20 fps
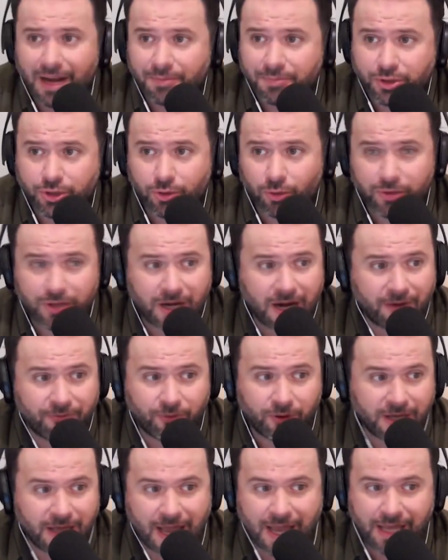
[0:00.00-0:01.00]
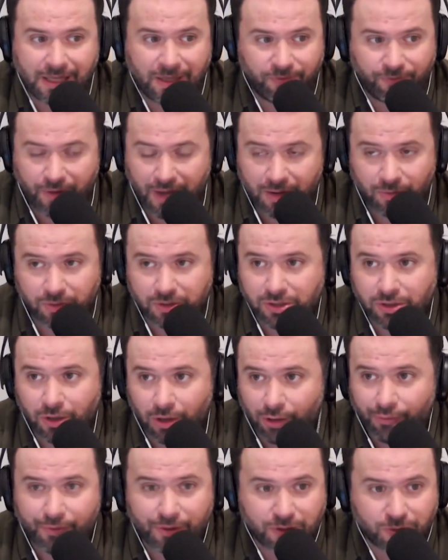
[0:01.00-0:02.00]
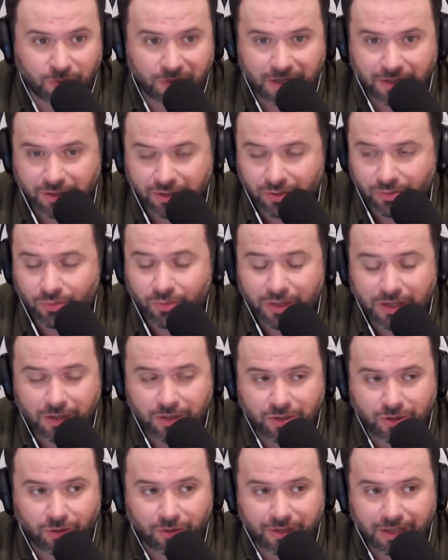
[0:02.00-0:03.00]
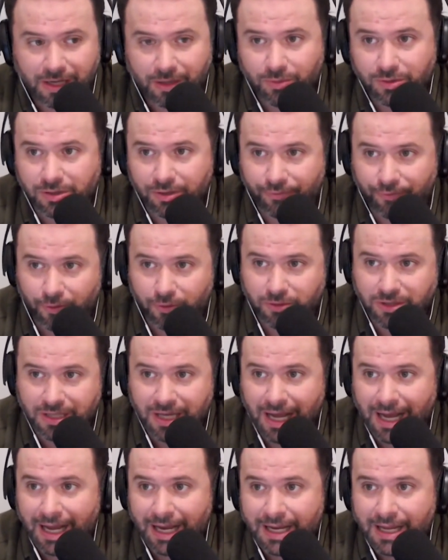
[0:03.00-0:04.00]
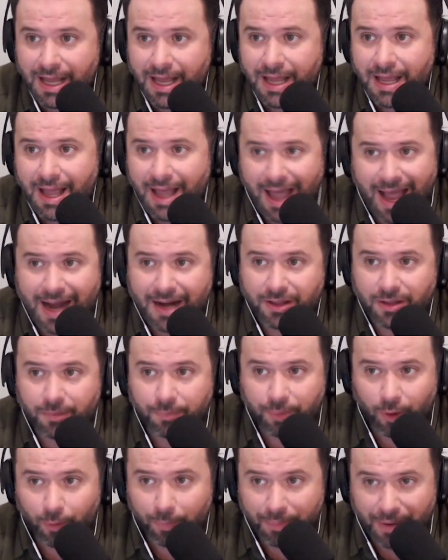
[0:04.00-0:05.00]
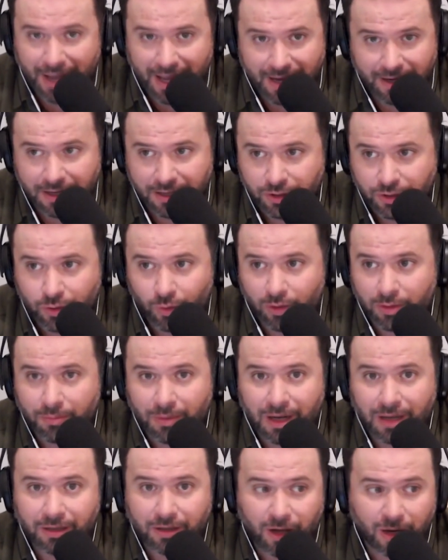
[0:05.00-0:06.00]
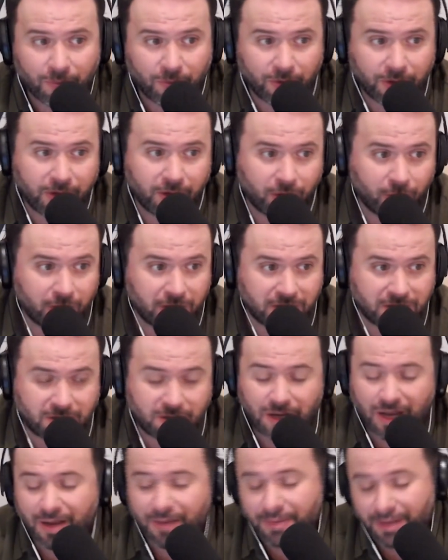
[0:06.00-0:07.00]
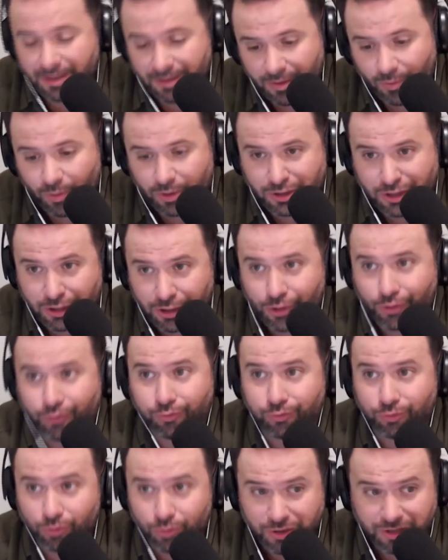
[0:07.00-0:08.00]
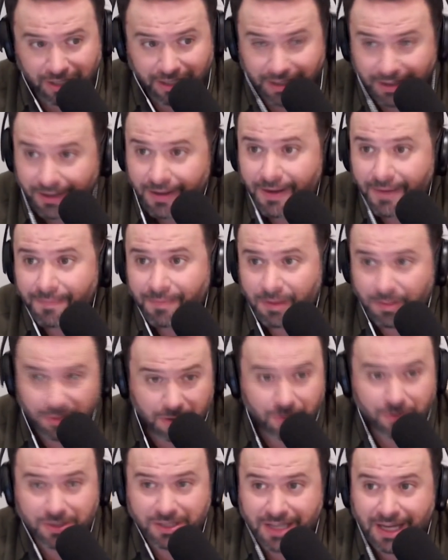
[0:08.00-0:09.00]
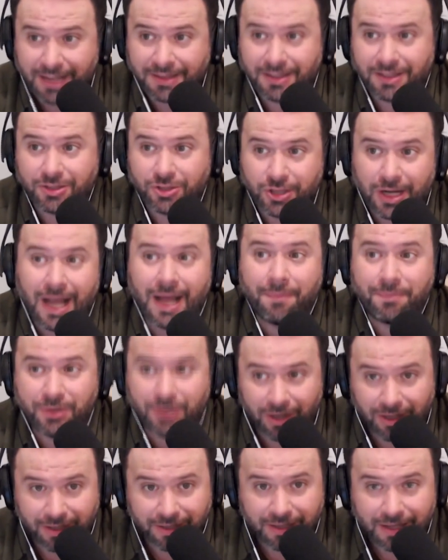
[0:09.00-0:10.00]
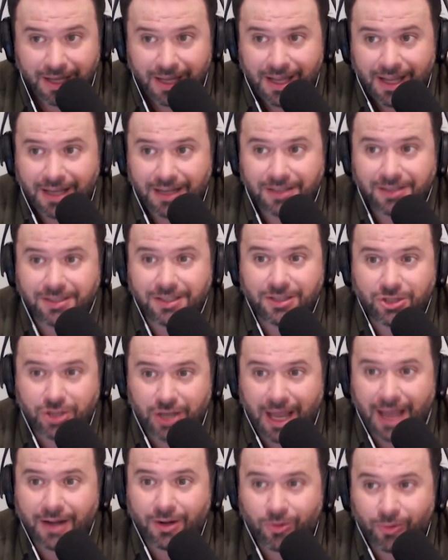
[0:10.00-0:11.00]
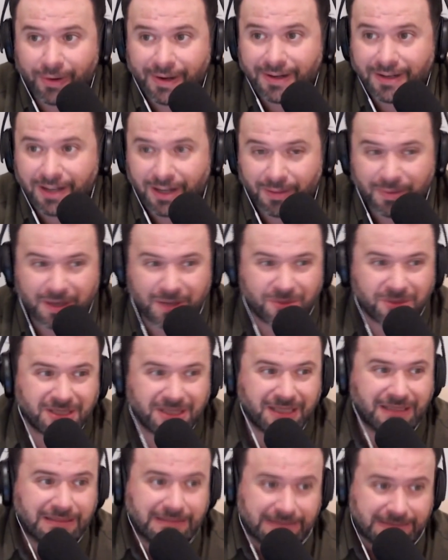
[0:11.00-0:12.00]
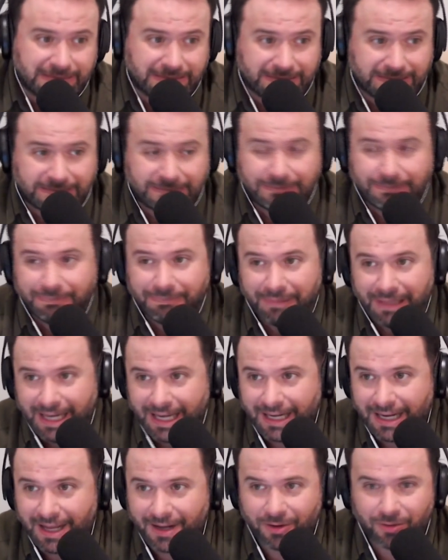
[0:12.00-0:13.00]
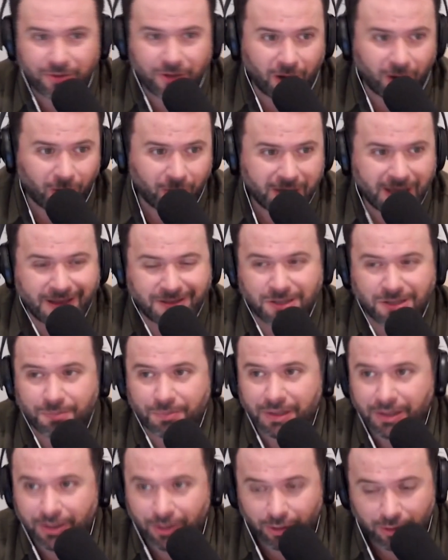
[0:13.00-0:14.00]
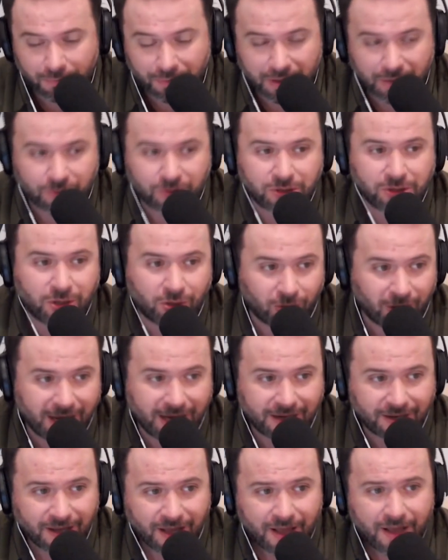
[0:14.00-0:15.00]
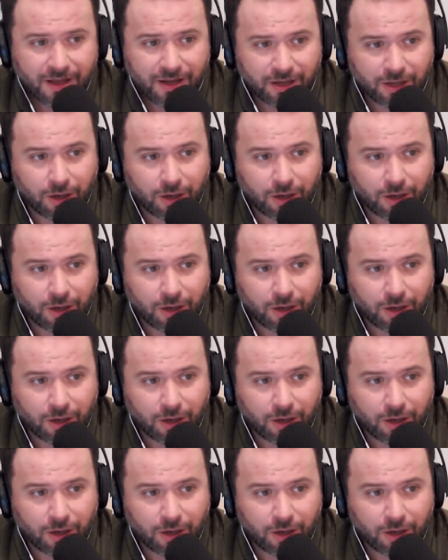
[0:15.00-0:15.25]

And I'm sure that every Yankee fan was nervous when you saw that he was the first guy out of the bullpen, and Jordan Montgomery, who was, he wasn't cruising, but he was getting the job done, and you see Chad Green come in, was like, oh, man, I don't know, he hasn't been good, but he was great,